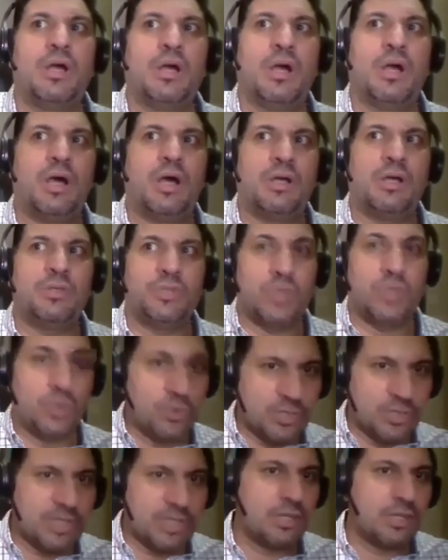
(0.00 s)

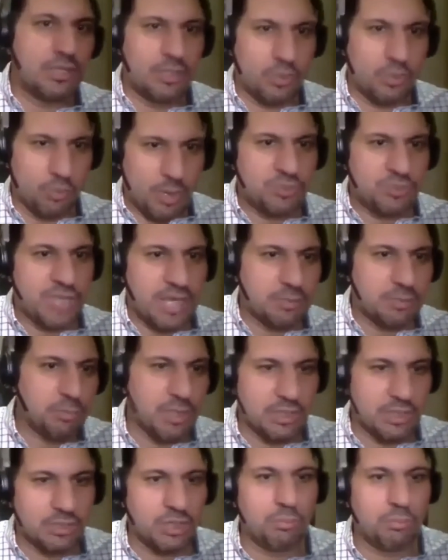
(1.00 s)
using the website
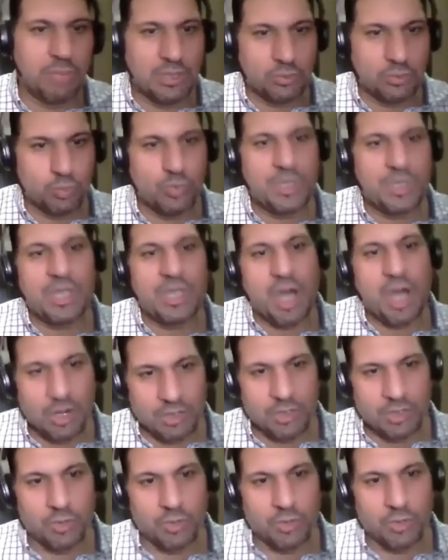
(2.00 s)
builder, but we are
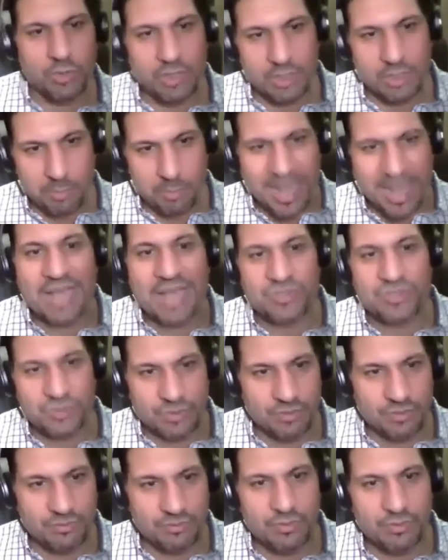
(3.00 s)
doing the
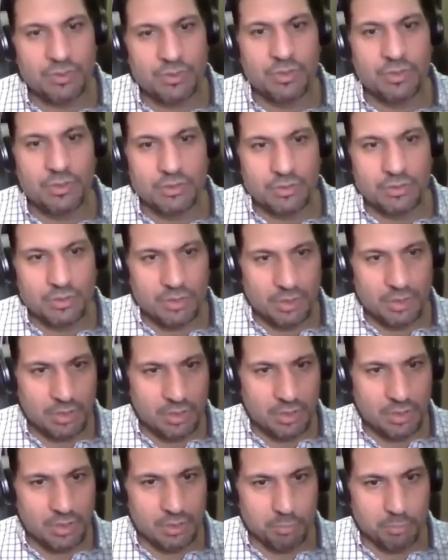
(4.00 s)
passive
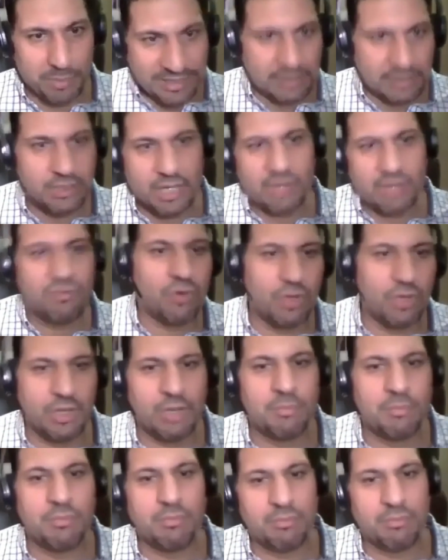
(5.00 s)
building for
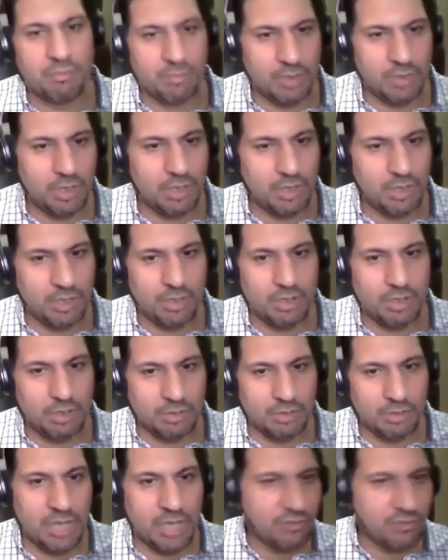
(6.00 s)
them,
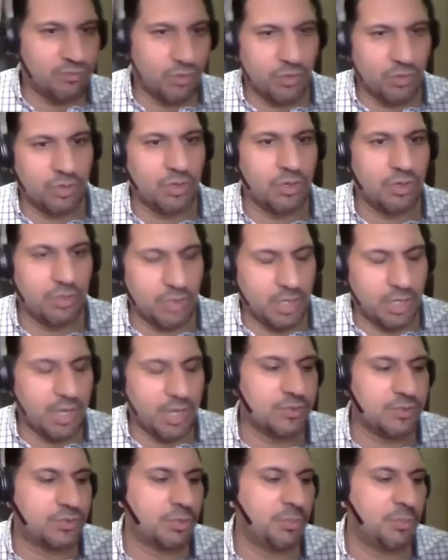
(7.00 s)
done for the
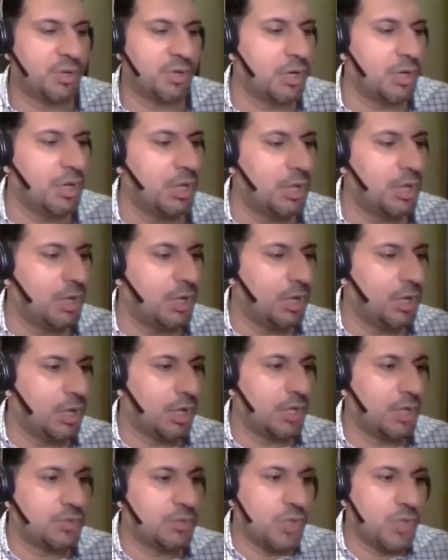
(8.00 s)
customer.
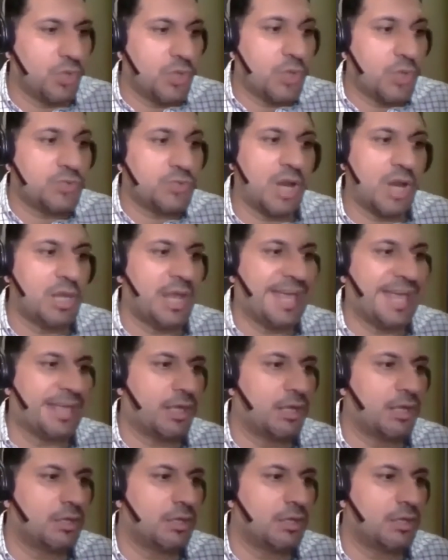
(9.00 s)
So those are like